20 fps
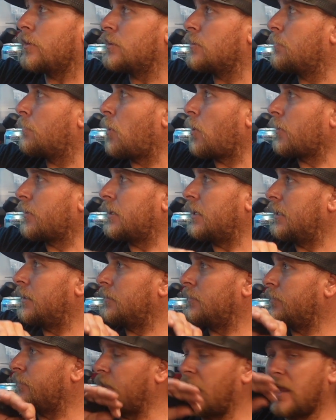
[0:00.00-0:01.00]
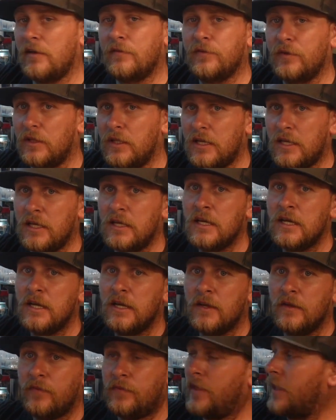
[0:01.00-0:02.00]
in the market, thankfully,
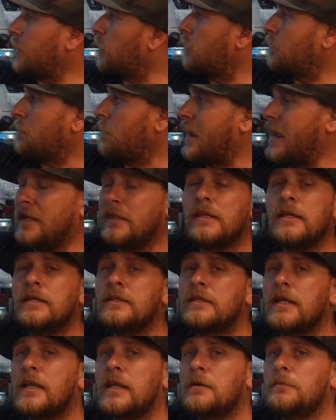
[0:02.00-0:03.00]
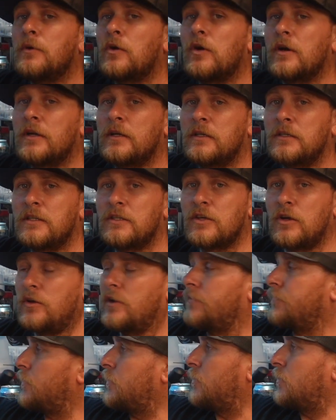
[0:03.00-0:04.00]
they don't make these anymore. So
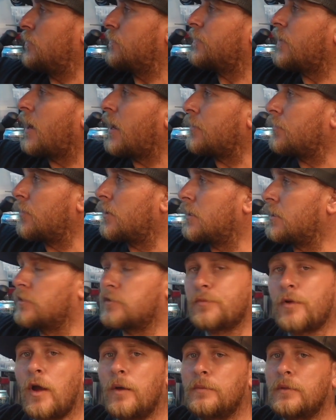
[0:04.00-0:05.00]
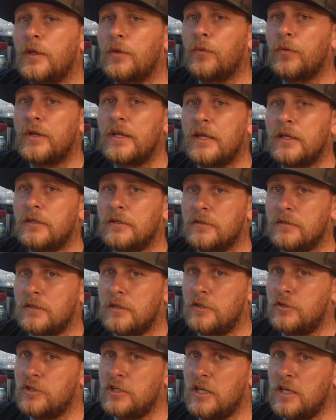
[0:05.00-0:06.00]
if you do find one, it's probably
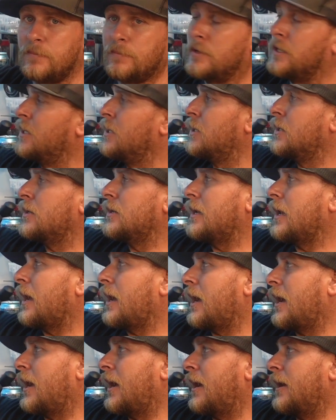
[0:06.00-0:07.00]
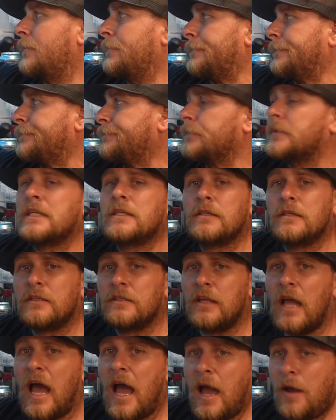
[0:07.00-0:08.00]
ridiculously cheap.
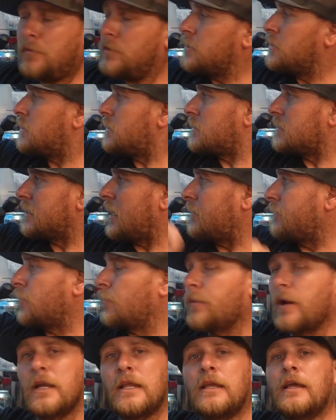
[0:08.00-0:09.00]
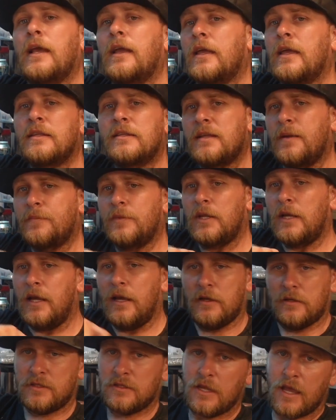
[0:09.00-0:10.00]
I would just save your money and get something
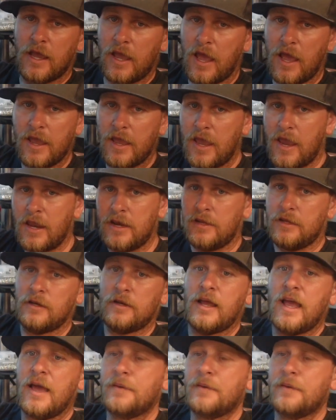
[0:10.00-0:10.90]
else. I hate it. I